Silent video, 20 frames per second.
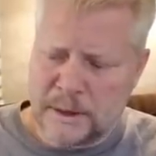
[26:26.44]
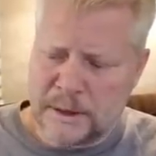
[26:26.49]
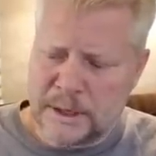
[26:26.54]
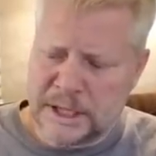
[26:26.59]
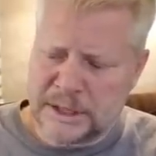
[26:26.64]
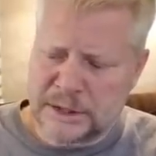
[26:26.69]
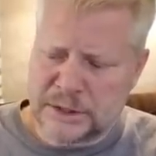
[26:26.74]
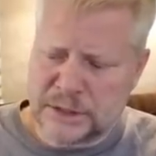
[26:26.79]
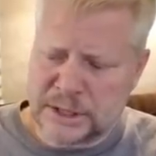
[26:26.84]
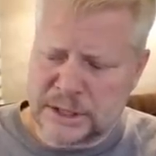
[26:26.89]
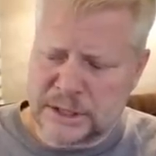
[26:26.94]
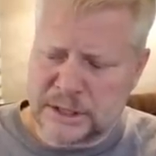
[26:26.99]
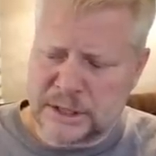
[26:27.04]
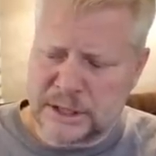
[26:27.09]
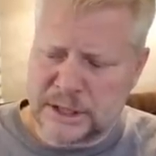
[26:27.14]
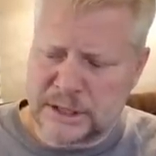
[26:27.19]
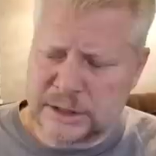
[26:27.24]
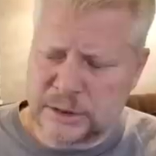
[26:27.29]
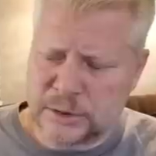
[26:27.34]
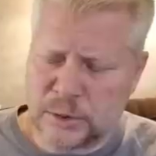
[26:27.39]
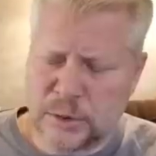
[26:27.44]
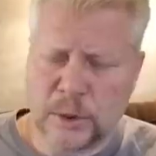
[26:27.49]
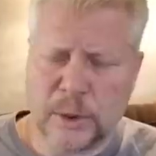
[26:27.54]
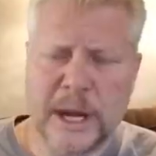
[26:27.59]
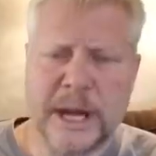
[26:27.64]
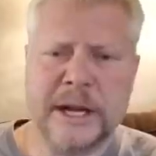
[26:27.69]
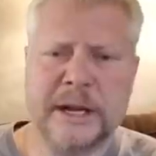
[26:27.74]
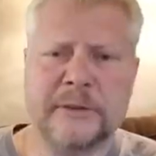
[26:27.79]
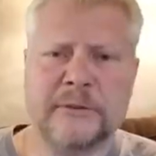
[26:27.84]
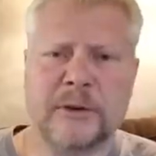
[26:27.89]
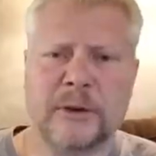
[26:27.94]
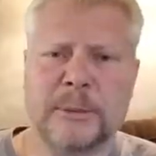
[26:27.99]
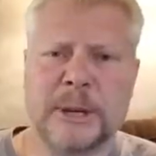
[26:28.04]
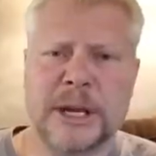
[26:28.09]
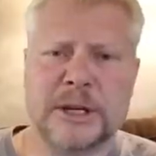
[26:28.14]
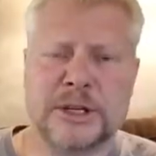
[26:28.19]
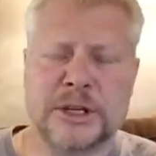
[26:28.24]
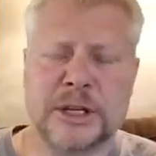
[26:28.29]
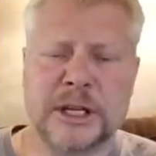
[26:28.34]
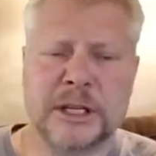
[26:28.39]
It's great
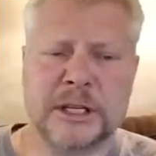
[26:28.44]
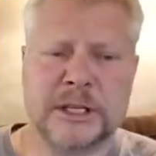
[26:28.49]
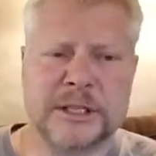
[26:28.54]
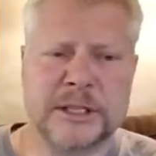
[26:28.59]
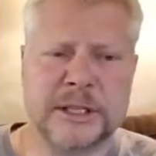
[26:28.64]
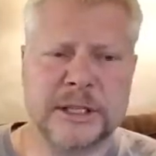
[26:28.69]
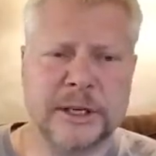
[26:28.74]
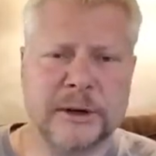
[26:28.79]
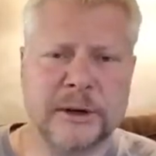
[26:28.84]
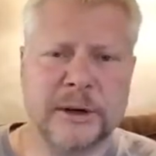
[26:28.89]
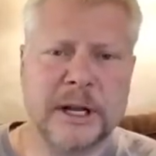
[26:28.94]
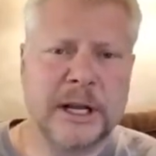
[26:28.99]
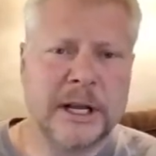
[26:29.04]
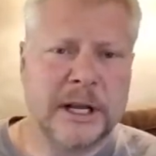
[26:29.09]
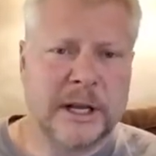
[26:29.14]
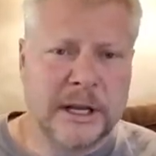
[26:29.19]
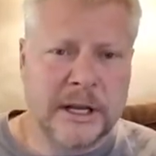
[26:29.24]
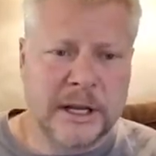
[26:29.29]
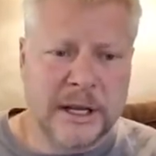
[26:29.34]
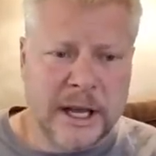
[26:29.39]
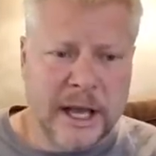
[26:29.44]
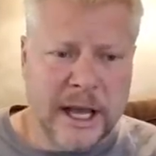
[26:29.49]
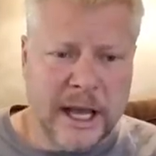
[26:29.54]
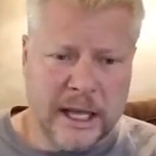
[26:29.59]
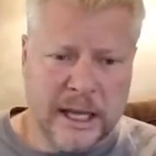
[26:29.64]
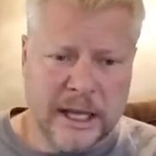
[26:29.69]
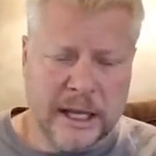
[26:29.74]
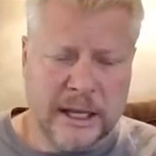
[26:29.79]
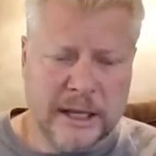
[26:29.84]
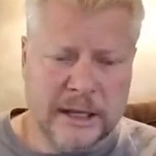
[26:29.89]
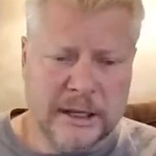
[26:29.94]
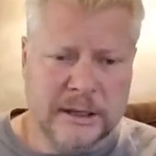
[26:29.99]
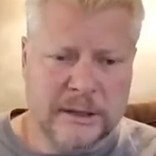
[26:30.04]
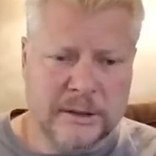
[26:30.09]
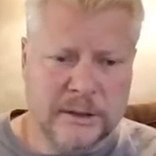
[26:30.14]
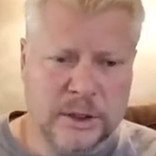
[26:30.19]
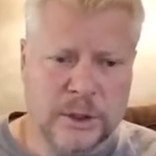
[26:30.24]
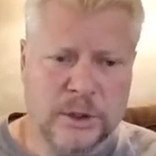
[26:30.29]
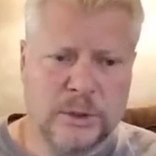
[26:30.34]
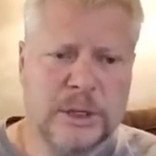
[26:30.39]
information to consider. And
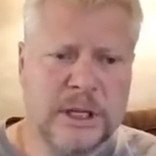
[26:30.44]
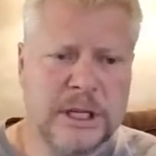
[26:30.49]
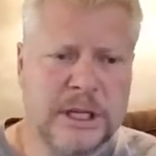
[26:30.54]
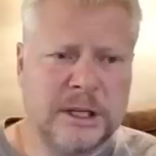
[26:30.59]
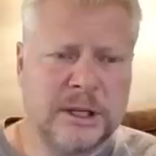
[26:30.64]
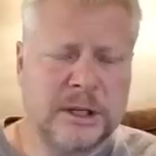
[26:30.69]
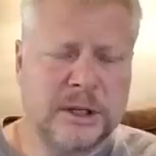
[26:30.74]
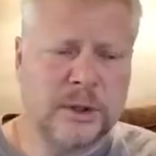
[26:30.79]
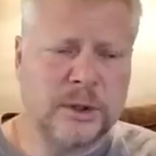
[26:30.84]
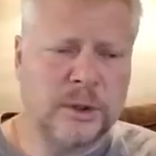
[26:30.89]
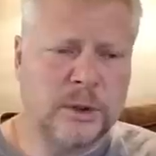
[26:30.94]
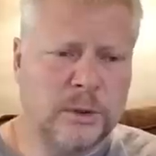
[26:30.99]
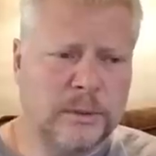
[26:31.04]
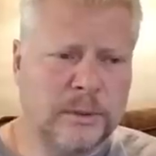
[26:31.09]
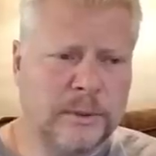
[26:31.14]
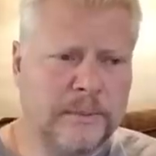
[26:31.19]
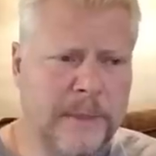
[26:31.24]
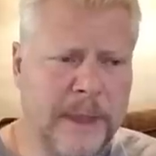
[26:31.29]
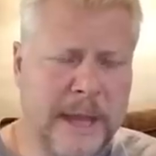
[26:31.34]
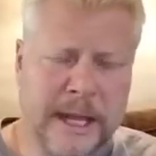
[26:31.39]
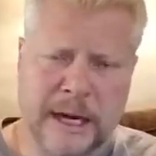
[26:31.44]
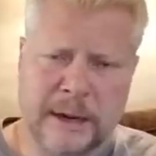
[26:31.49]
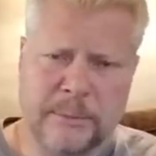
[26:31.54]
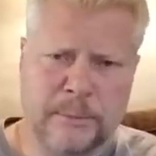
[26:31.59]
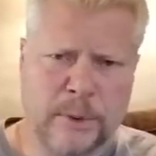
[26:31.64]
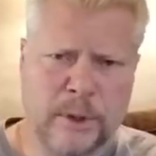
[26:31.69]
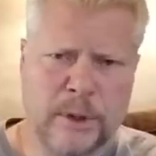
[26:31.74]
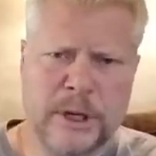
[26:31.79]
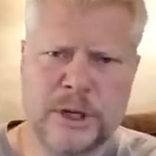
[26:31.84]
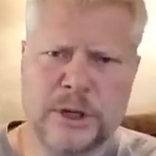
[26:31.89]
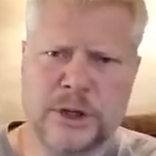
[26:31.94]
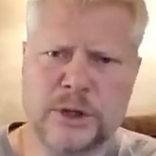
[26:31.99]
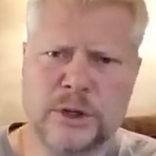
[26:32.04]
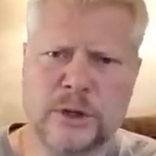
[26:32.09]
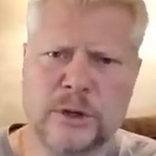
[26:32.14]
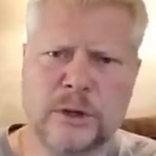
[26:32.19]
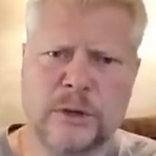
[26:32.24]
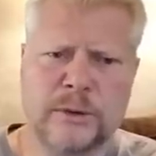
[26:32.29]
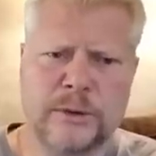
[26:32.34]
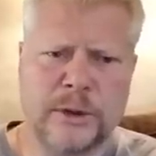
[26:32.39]
you need to, and I'm pretty
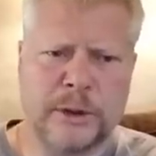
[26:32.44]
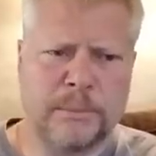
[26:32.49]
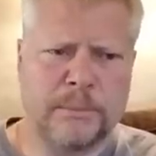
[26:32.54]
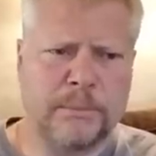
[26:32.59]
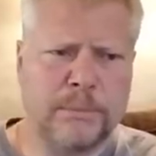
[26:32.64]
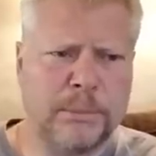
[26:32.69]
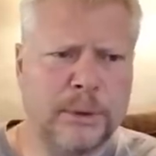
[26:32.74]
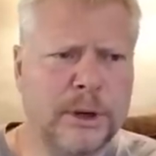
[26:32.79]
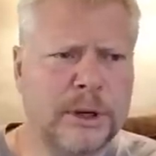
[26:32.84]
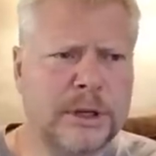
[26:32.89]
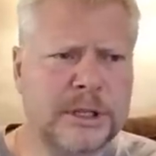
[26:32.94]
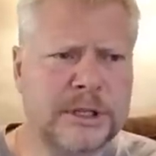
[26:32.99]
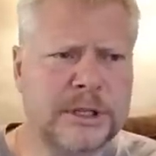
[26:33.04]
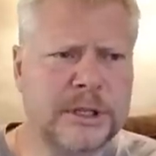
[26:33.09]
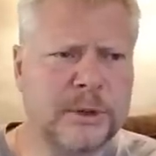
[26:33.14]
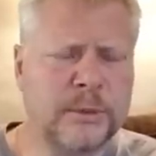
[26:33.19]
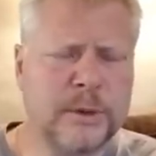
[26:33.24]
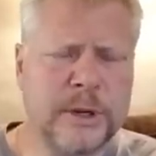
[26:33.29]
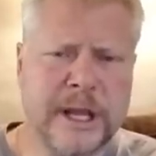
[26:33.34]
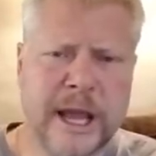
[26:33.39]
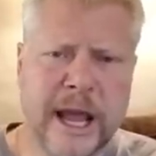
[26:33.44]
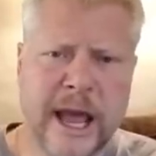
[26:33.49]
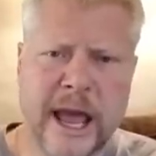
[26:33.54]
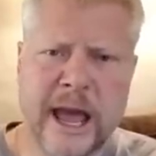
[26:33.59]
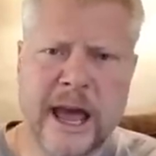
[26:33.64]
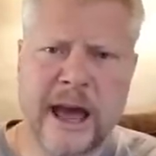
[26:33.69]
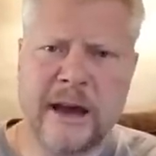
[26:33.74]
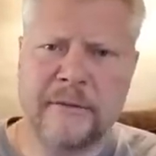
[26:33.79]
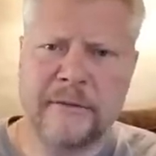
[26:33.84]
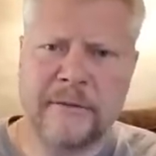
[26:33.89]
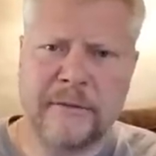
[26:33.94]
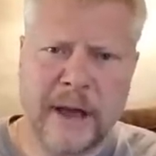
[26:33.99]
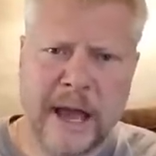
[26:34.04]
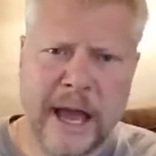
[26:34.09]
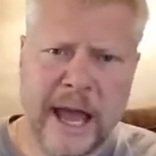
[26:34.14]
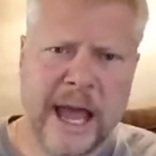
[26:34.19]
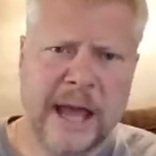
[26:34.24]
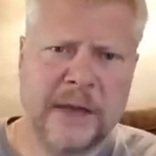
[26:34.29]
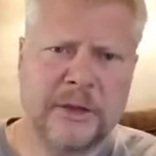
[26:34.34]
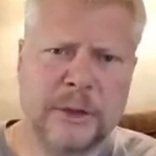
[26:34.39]
sure the books that we have
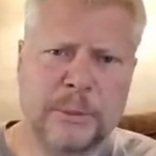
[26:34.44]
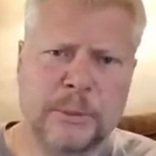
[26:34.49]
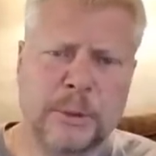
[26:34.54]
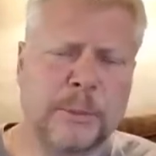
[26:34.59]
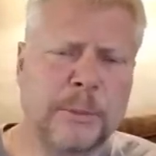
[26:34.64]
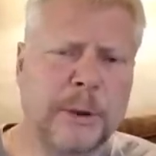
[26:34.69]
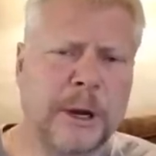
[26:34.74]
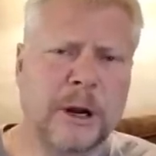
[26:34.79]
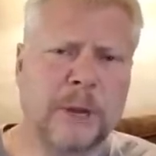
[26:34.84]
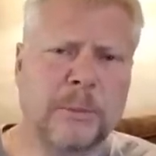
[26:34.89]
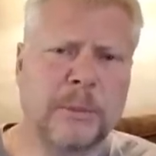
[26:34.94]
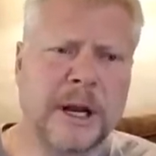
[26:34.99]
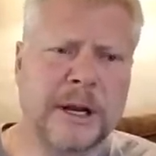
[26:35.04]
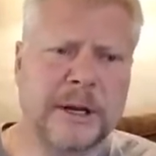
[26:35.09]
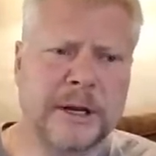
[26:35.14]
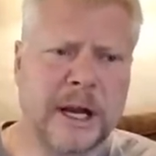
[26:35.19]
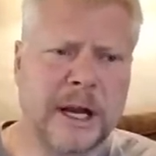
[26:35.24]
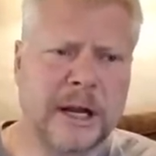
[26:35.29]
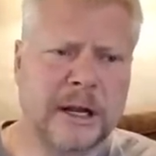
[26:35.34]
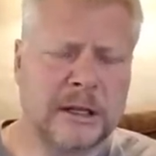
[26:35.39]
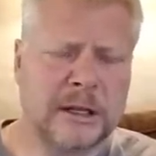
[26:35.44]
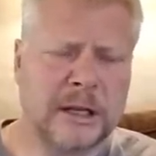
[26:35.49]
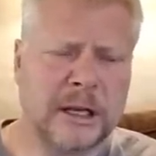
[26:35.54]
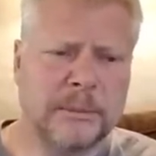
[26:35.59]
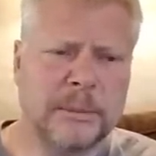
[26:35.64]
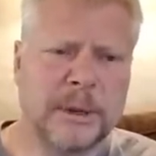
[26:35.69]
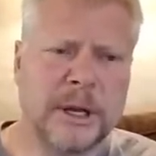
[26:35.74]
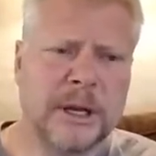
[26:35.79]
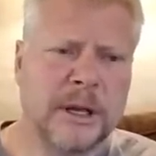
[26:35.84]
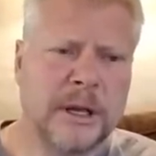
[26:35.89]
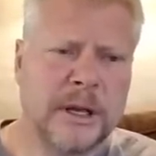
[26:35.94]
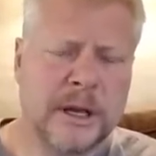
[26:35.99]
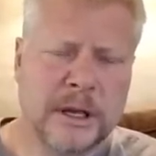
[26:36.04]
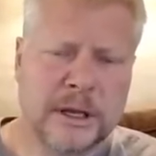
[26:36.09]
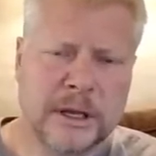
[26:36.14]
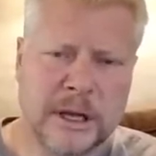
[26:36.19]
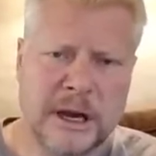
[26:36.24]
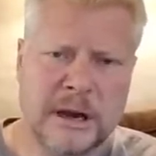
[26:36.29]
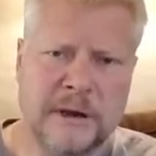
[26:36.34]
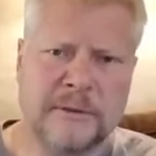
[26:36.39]
at the preparedmind.club
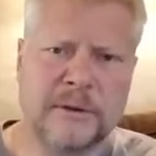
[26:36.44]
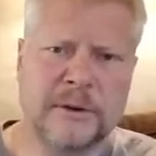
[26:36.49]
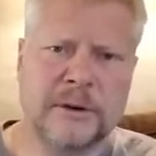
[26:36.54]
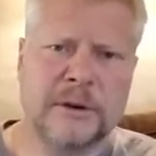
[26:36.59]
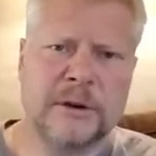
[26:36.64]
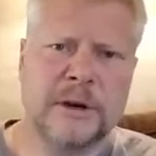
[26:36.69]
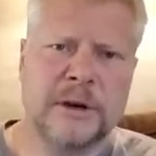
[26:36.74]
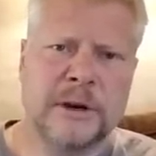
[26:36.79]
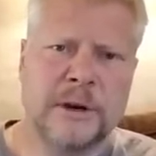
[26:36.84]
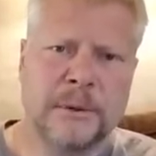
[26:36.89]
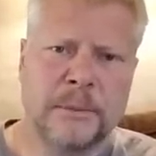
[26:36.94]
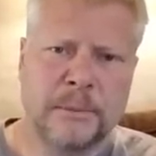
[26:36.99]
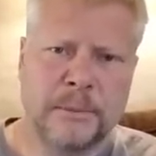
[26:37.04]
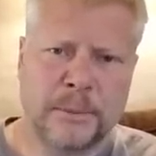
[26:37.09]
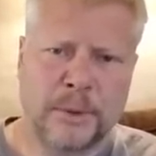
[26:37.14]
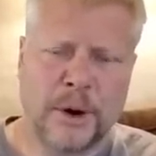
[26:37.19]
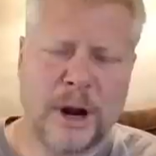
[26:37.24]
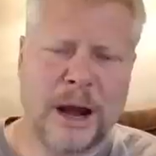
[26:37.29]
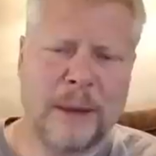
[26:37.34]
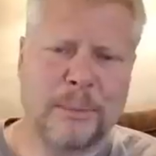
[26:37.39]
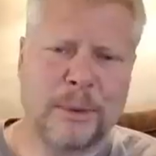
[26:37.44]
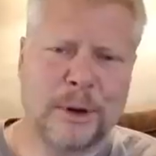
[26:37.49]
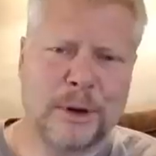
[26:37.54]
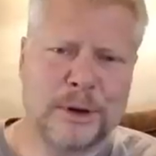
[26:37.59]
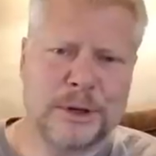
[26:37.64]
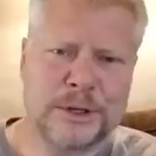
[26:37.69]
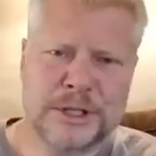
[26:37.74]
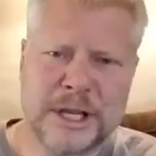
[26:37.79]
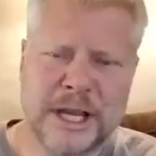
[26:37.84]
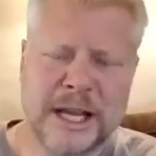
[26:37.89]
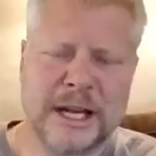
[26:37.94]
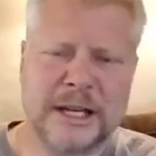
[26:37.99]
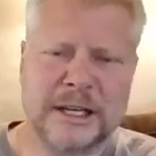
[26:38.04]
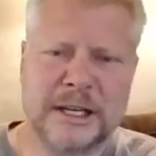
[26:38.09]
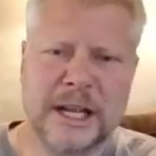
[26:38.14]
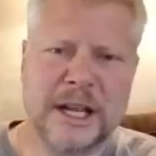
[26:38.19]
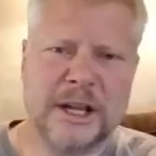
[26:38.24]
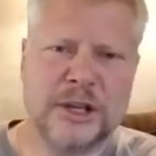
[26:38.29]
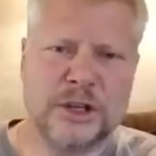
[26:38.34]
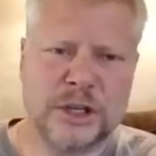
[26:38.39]
cover proper
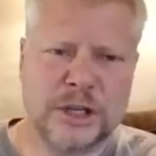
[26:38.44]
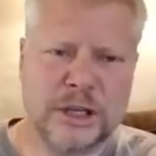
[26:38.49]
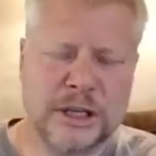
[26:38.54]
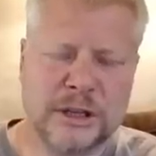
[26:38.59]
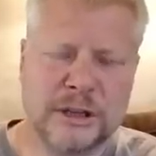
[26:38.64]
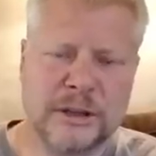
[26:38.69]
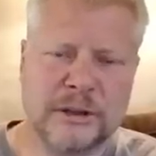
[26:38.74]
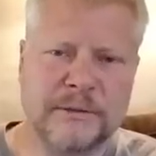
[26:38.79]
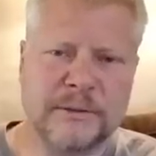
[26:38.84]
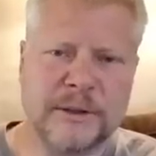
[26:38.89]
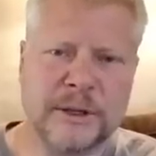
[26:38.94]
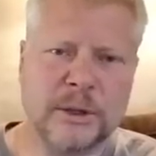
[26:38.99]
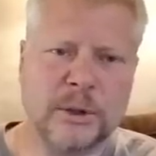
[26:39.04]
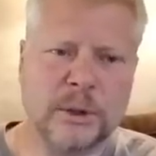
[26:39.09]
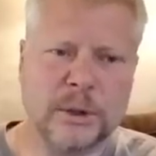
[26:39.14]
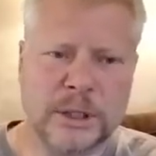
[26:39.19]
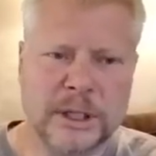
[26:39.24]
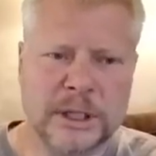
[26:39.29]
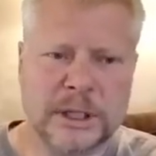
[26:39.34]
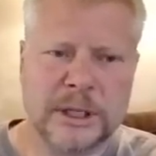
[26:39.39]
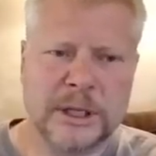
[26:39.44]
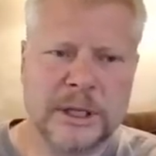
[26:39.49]
sanitation in the field.